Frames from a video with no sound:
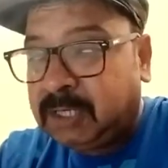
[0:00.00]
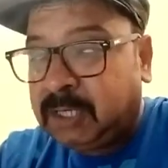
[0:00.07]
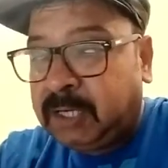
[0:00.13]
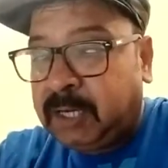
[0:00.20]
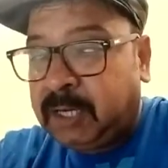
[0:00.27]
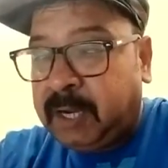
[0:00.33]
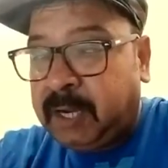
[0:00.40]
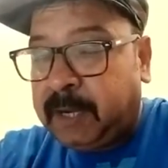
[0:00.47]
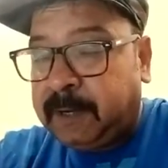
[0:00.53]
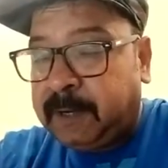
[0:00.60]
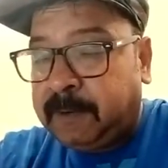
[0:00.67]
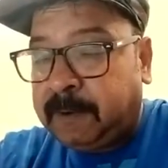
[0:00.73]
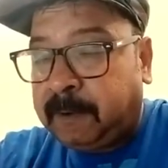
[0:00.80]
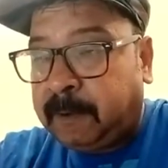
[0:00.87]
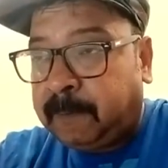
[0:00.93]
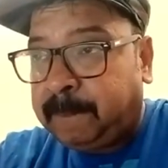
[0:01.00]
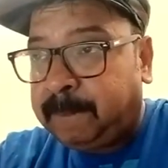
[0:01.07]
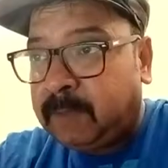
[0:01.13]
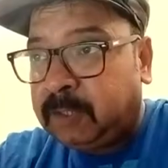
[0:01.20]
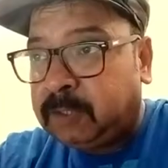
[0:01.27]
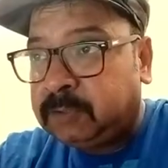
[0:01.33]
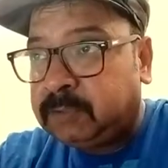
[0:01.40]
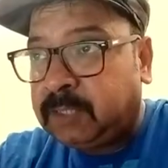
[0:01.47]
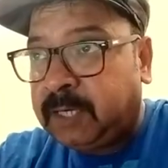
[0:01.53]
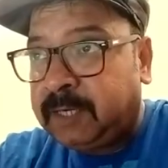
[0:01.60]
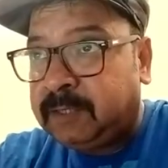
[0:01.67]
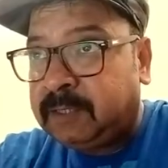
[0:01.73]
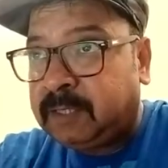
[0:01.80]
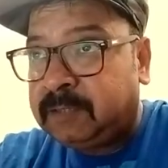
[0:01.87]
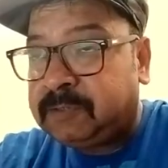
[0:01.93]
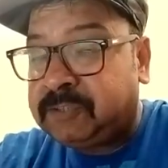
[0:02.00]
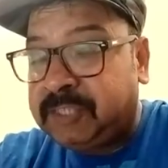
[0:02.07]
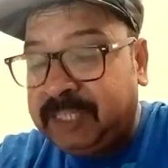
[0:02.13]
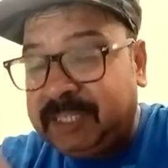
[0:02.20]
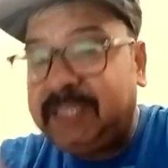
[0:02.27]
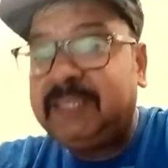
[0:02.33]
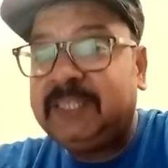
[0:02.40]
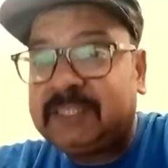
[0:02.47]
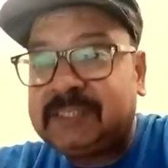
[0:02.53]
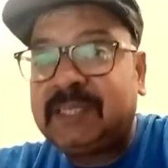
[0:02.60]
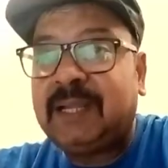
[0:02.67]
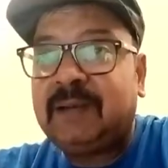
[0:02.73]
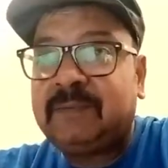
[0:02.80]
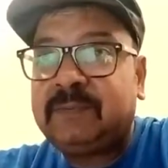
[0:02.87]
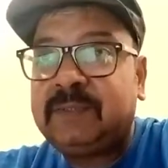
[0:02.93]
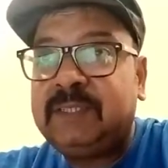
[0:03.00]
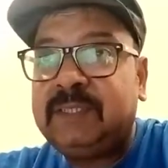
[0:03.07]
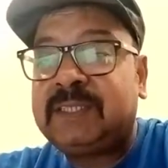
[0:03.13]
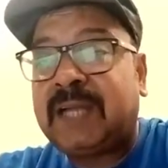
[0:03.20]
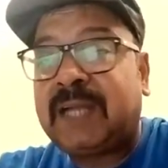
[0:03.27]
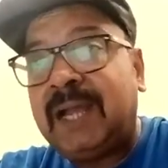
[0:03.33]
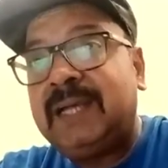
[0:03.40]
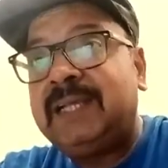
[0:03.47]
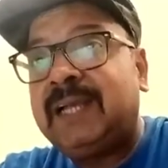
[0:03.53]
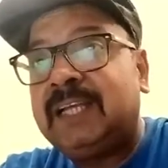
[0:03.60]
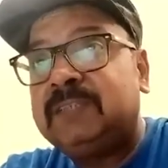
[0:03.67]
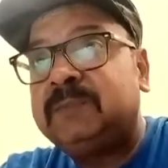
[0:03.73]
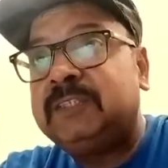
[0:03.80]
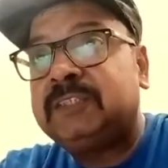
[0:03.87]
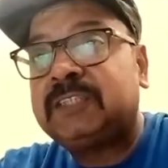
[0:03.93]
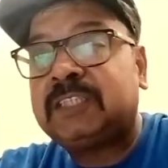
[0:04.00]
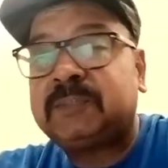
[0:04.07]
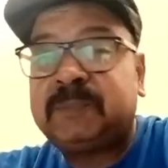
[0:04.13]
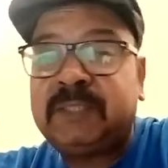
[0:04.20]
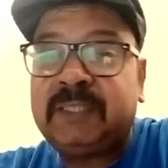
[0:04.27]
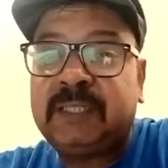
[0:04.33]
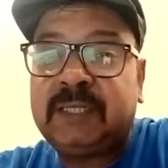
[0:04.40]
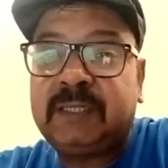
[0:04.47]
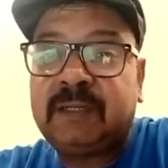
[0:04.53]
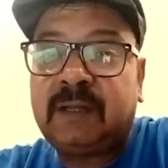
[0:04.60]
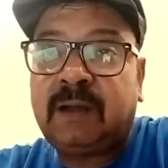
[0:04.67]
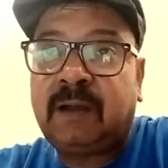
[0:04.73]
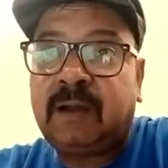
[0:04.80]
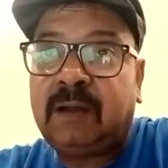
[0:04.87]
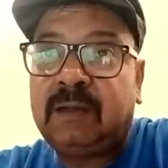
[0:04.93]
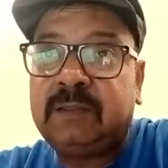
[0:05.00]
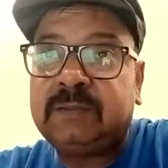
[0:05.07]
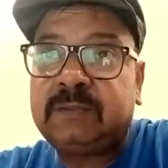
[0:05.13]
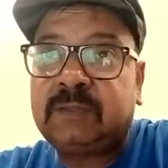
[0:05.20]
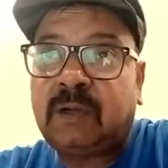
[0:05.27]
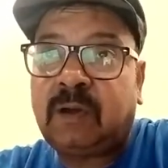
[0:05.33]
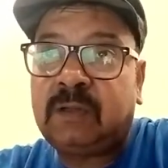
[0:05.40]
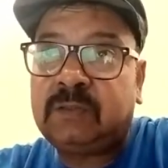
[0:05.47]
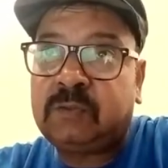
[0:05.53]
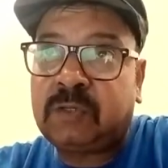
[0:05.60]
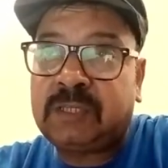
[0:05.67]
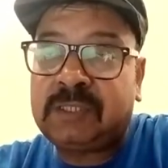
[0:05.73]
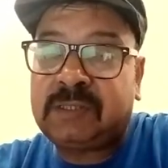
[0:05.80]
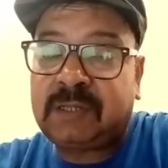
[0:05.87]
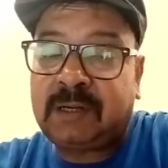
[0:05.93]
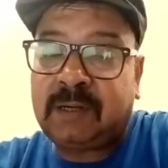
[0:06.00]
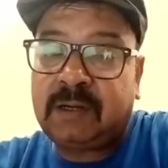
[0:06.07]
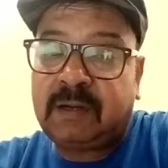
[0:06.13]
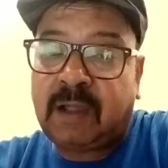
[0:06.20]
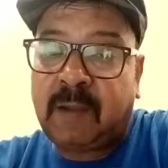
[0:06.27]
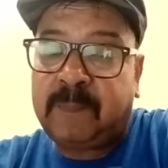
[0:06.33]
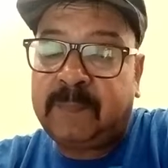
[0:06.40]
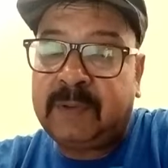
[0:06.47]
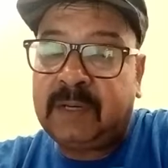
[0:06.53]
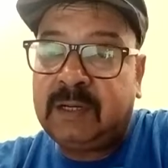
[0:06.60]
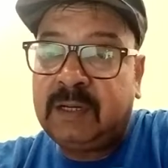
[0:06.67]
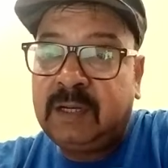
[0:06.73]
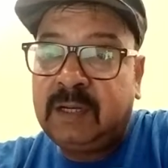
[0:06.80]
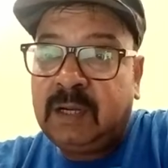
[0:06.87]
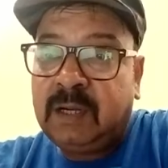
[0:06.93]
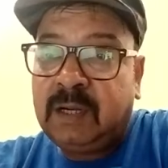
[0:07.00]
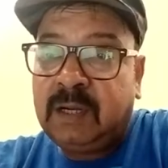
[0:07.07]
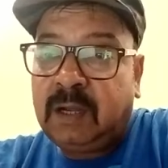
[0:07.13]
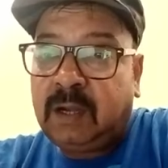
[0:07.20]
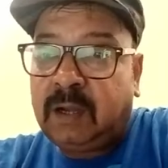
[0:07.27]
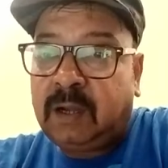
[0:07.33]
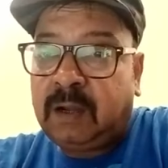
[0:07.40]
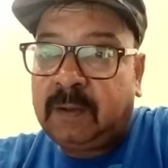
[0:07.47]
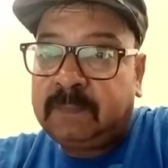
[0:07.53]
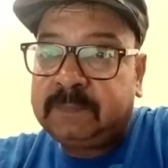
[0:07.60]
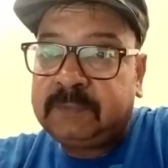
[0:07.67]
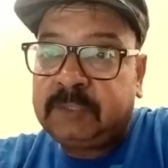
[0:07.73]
and the treaty itself entirely has been suspended on 23rd April, of